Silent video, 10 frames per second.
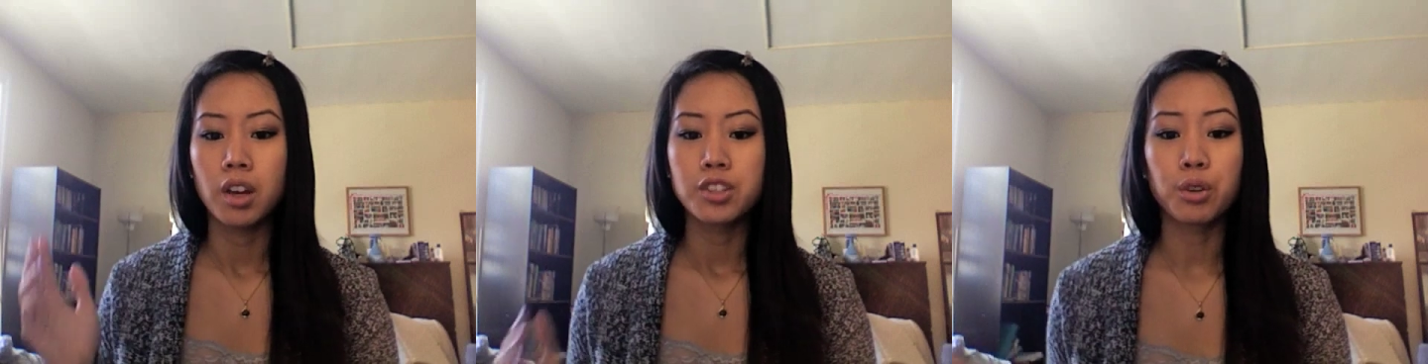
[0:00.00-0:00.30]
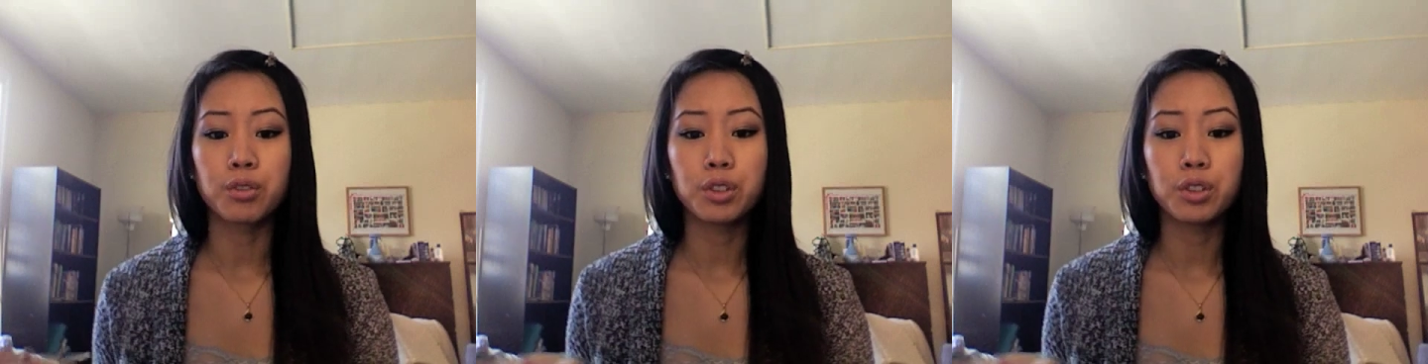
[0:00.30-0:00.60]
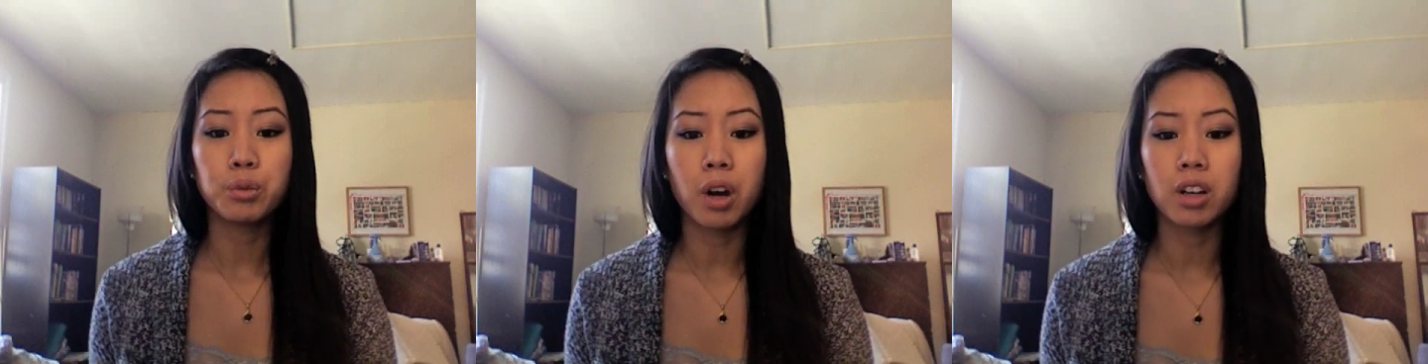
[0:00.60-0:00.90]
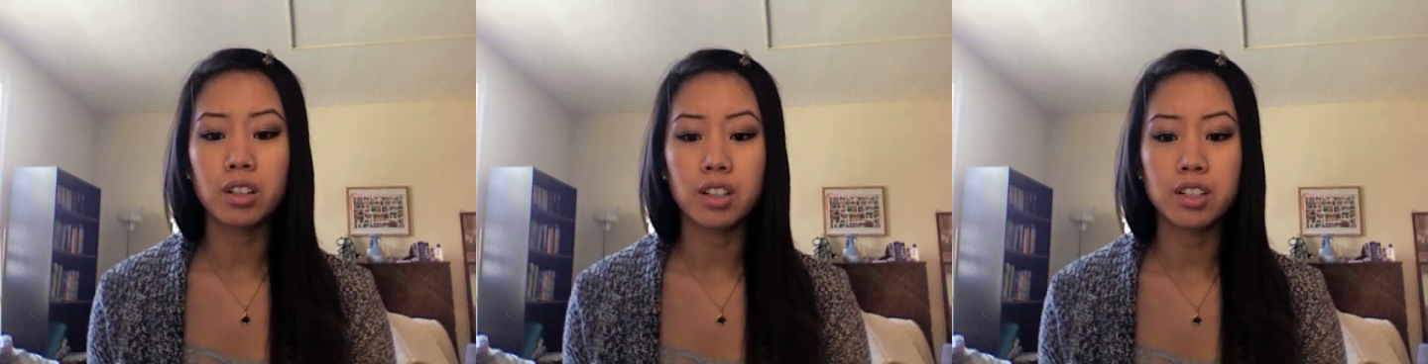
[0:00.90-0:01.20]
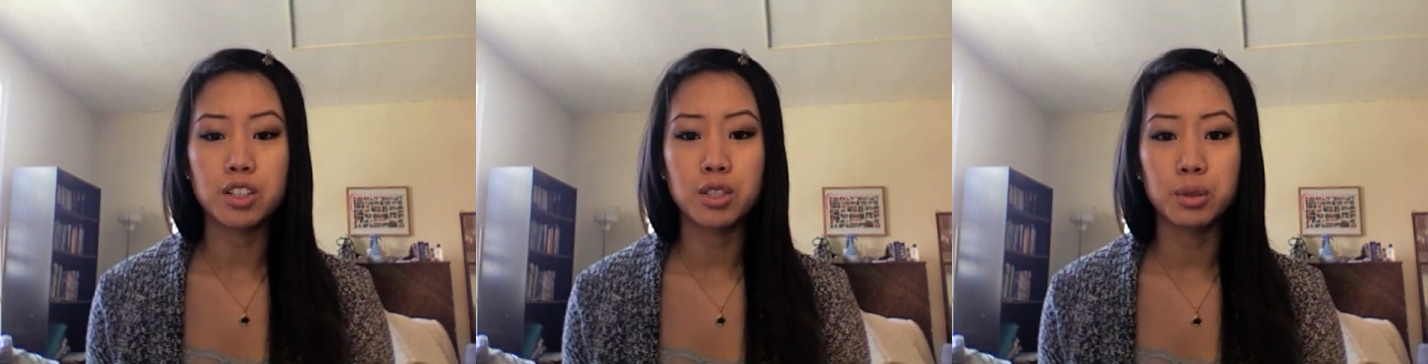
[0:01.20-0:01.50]
So if you walk
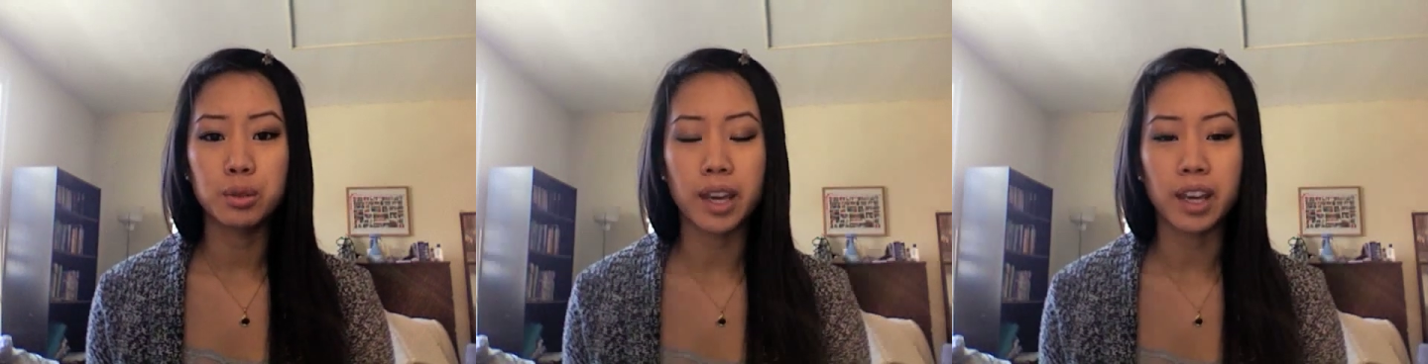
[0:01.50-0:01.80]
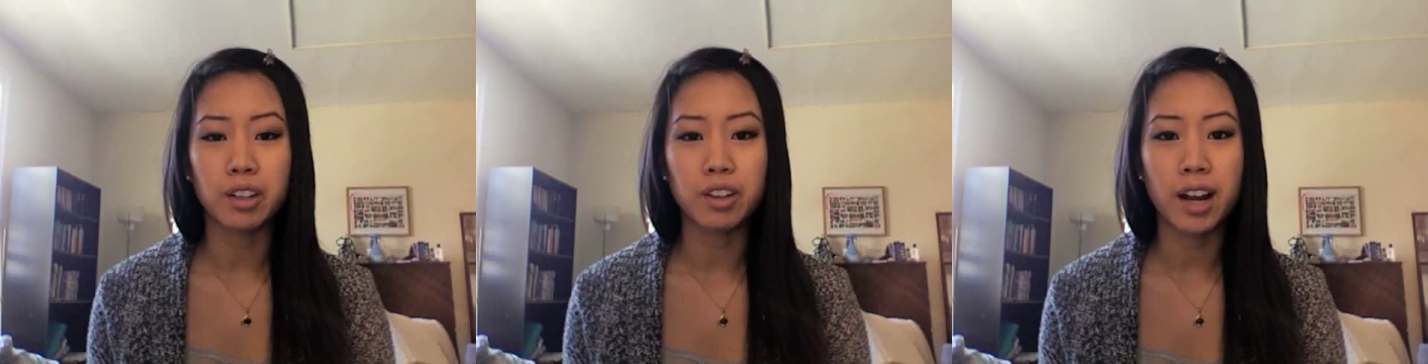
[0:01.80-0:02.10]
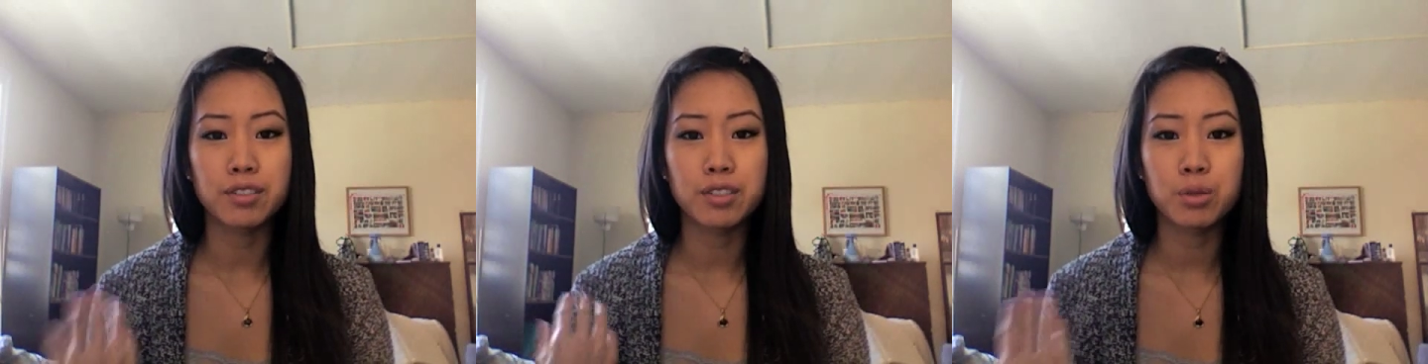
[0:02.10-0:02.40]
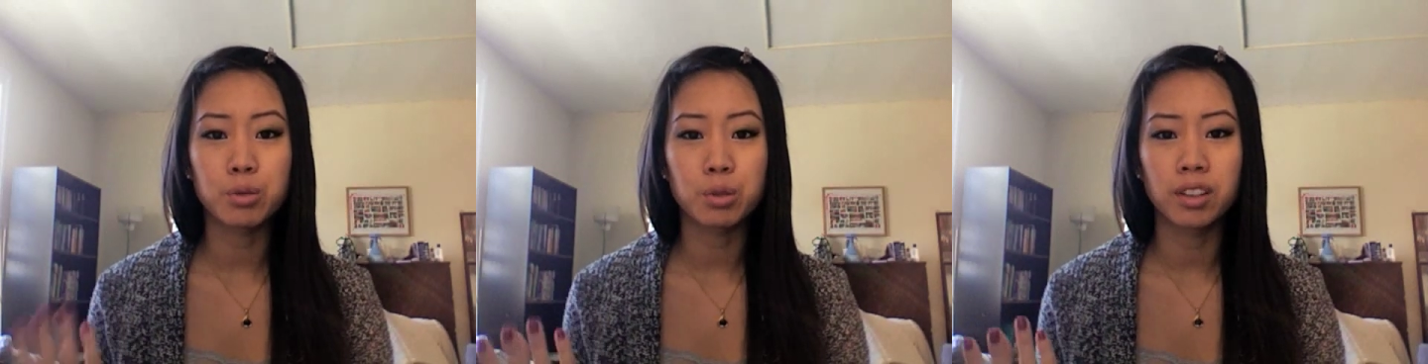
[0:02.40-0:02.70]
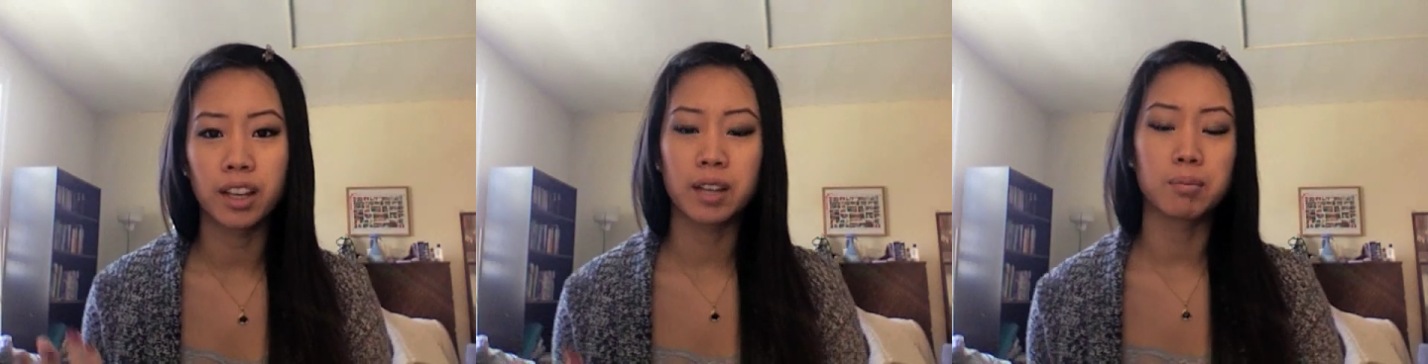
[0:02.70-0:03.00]
into a craft store
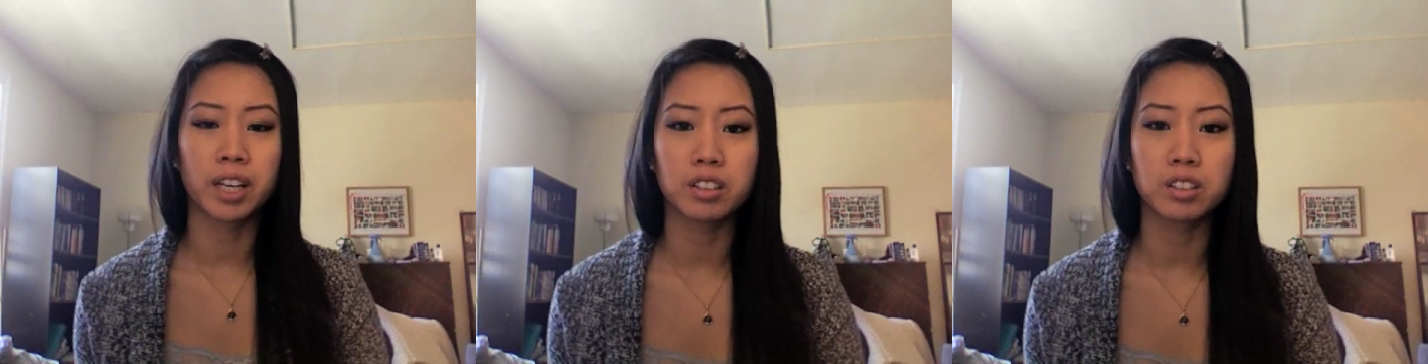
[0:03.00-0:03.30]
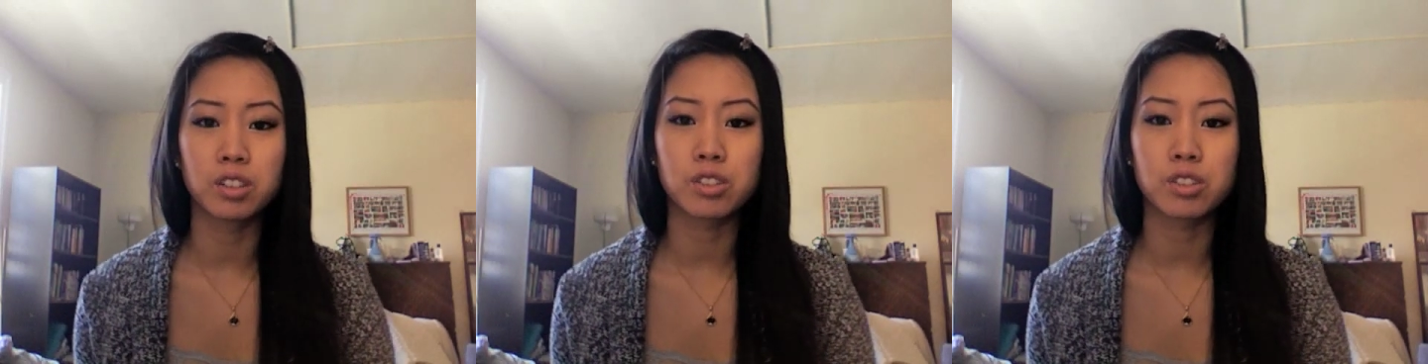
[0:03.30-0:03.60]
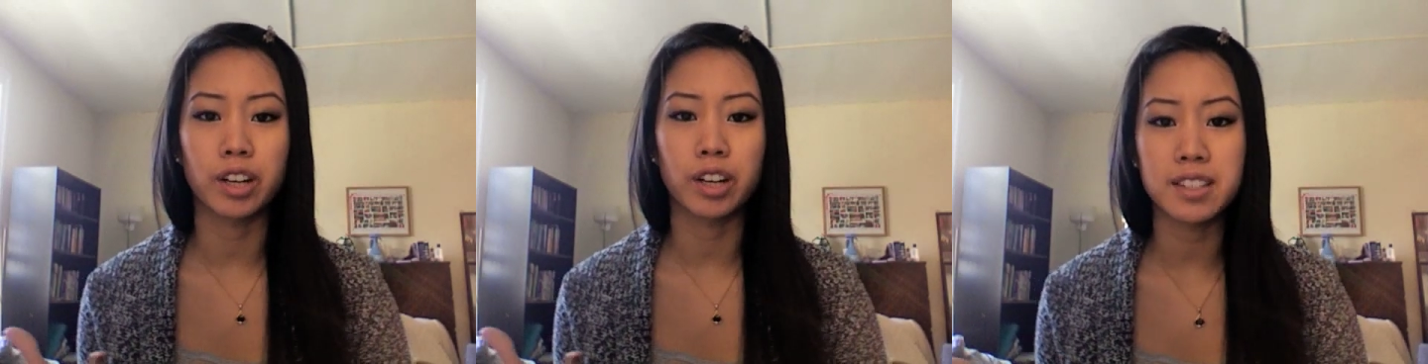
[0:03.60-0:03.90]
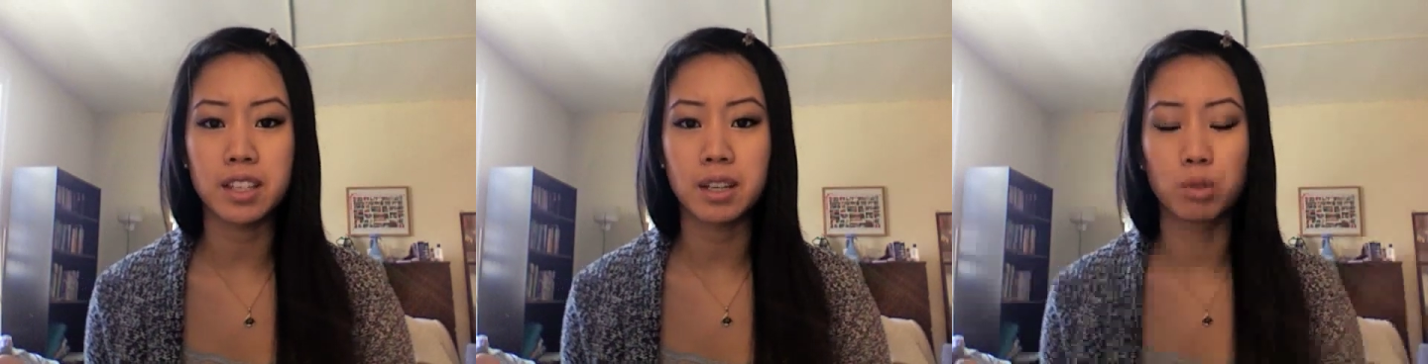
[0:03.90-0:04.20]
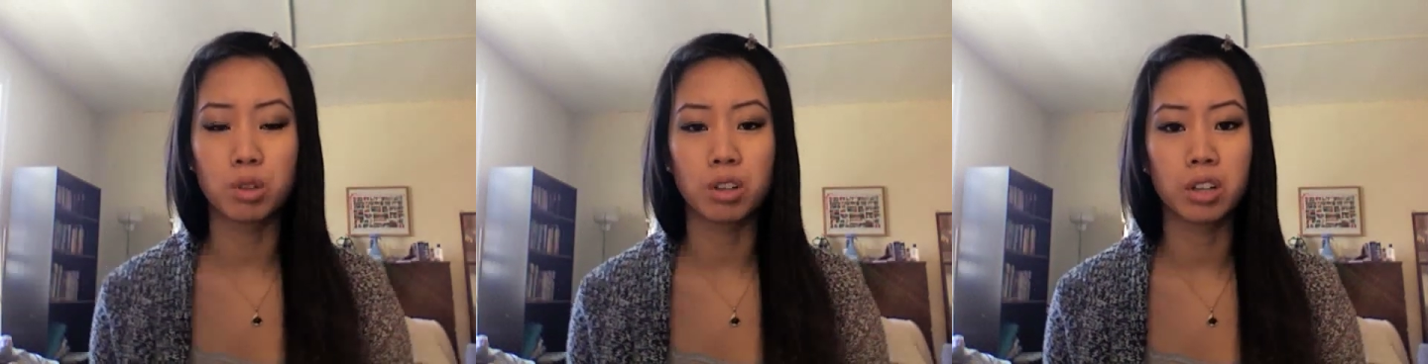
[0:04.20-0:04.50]
like Michael's or AC
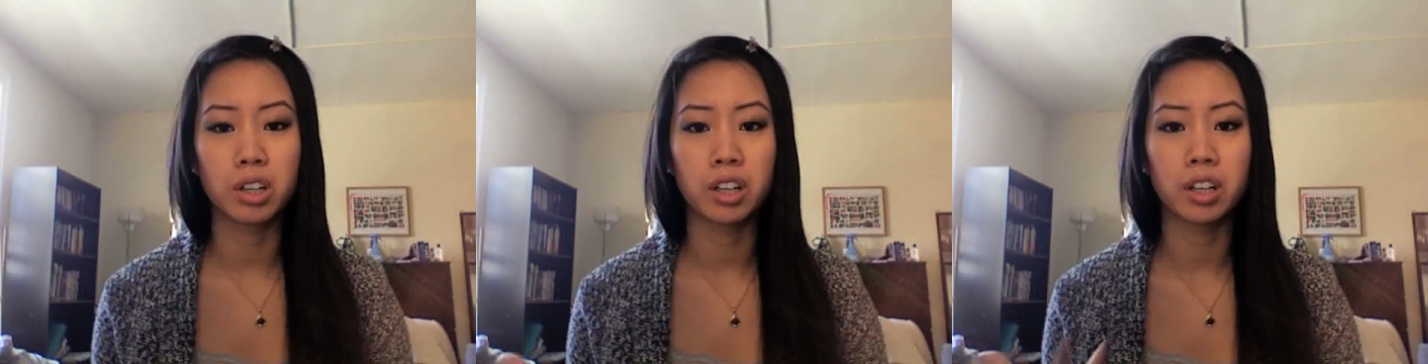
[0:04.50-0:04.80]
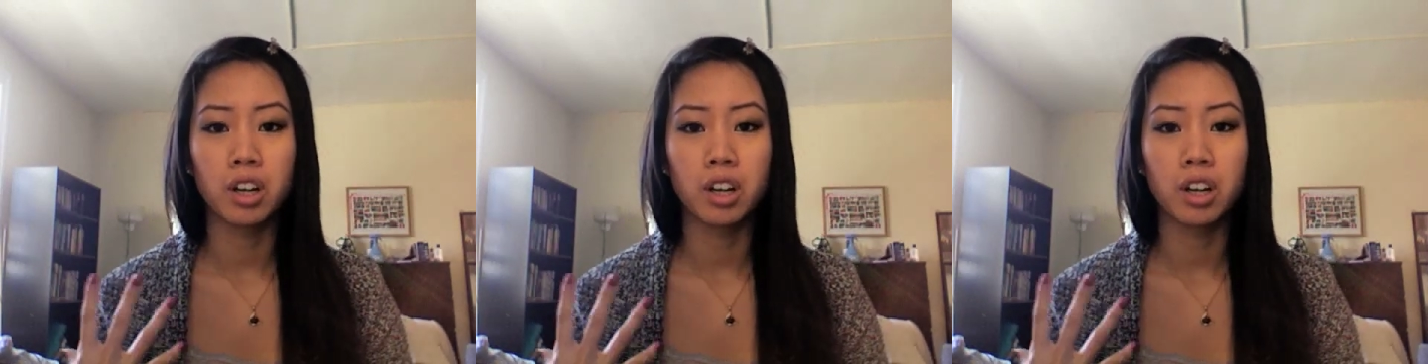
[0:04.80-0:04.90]
Moore